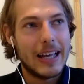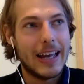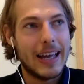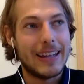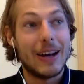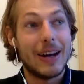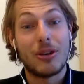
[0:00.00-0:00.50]

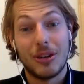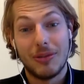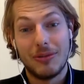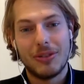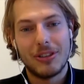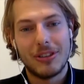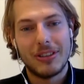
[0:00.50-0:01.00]
and how
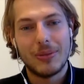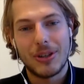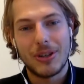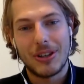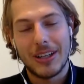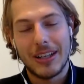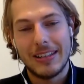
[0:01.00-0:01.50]
confident they
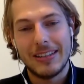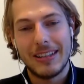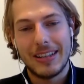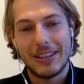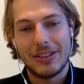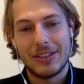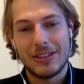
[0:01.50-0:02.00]
were in
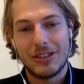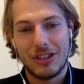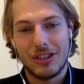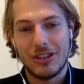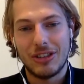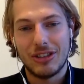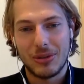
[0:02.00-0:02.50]
their
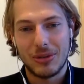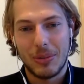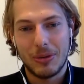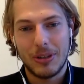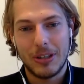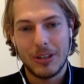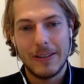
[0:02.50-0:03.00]
decision to
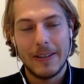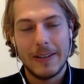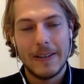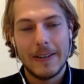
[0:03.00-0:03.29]
operate.